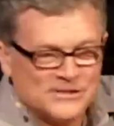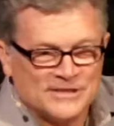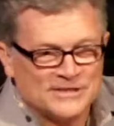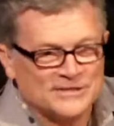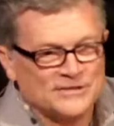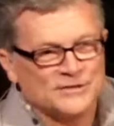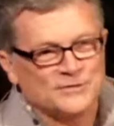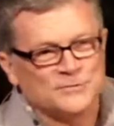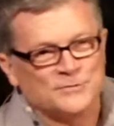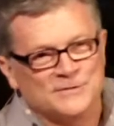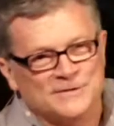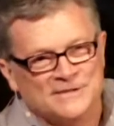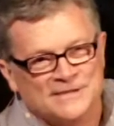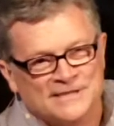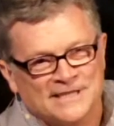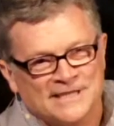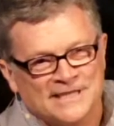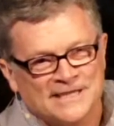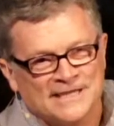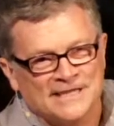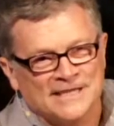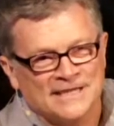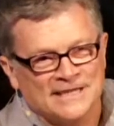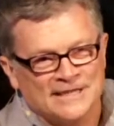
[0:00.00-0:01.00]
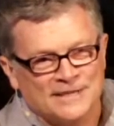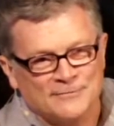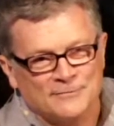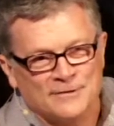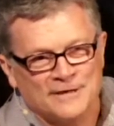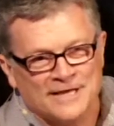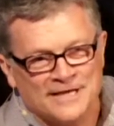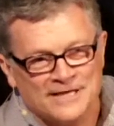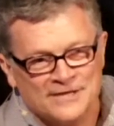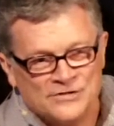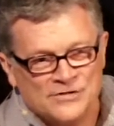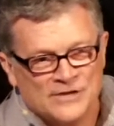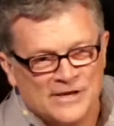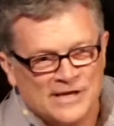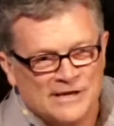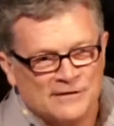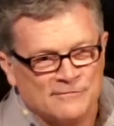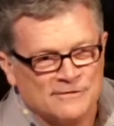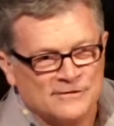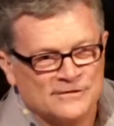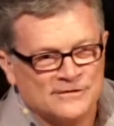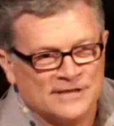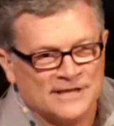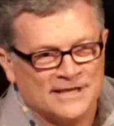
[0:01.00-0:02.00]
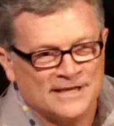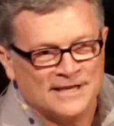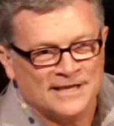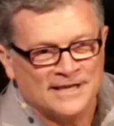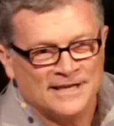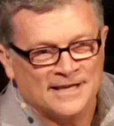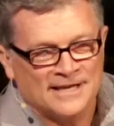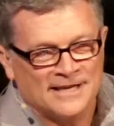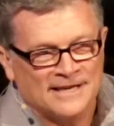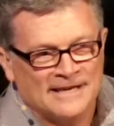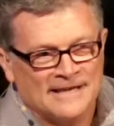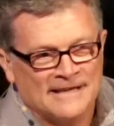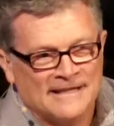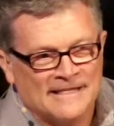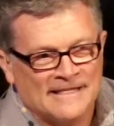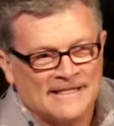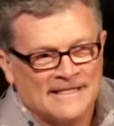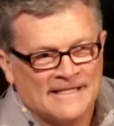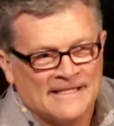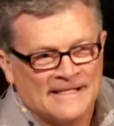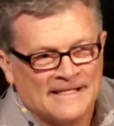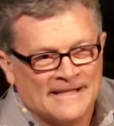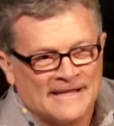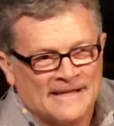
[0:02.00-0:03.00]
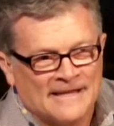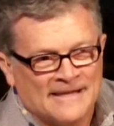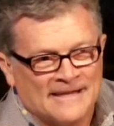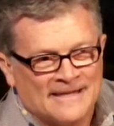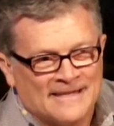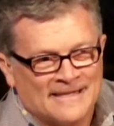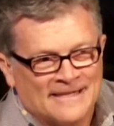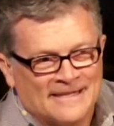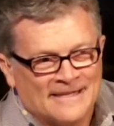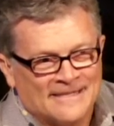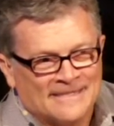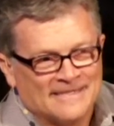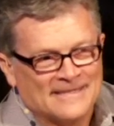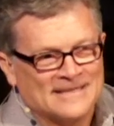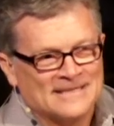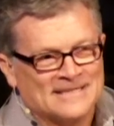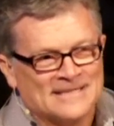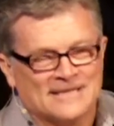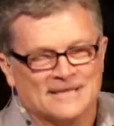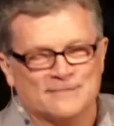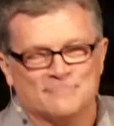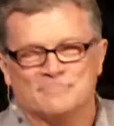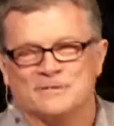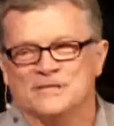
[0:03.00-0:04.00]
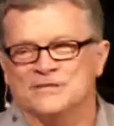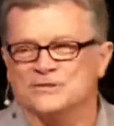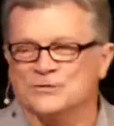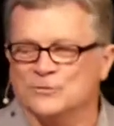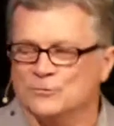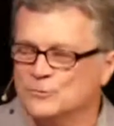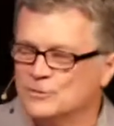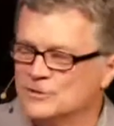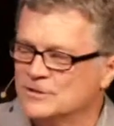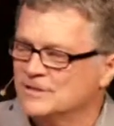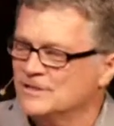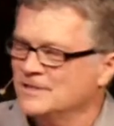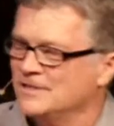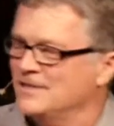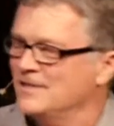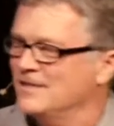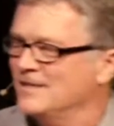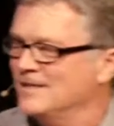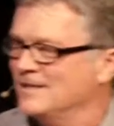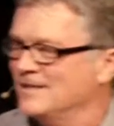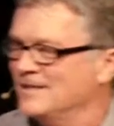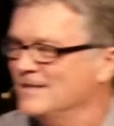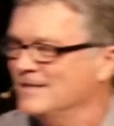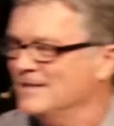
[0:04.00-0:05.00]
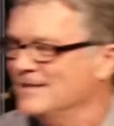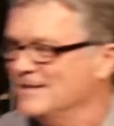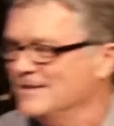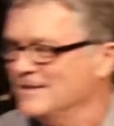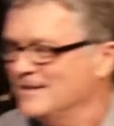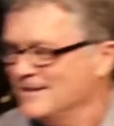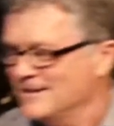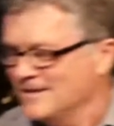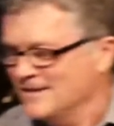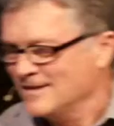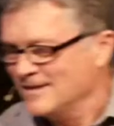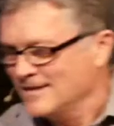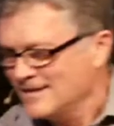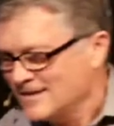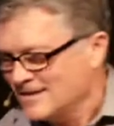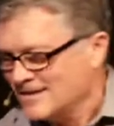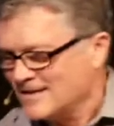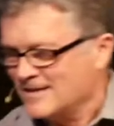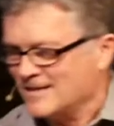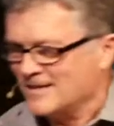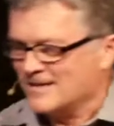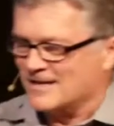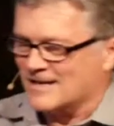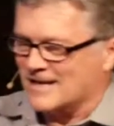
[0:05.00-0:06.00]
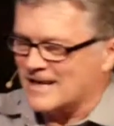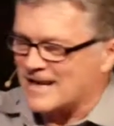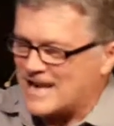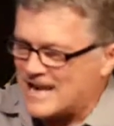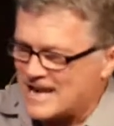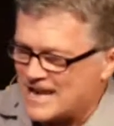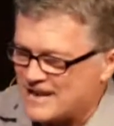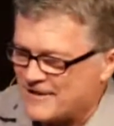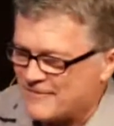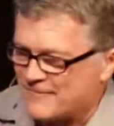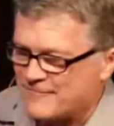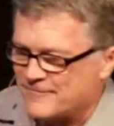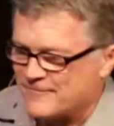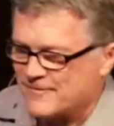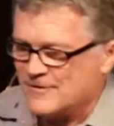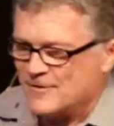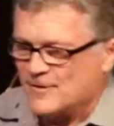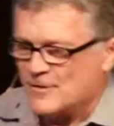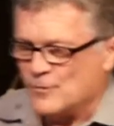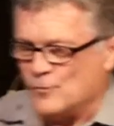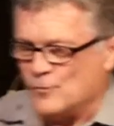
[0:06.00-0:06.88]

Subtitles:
Jesus was in and the one Isaiah was in. They take a piece of wood, cut it in half,